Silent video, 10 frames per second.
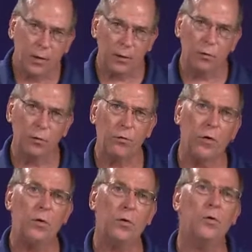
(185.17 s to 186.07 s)
And so
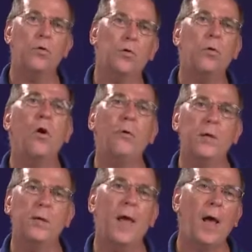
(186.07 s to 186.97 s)
since it's
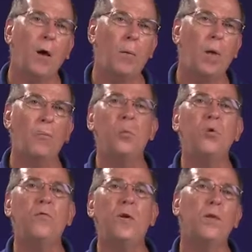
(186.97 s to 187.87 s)
slowing down while
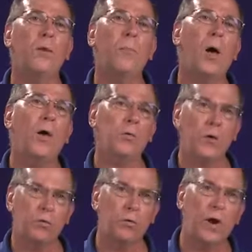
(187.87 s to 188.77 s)
moving in the
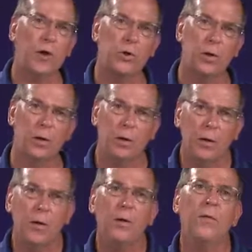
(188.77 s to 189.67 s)
positive direction,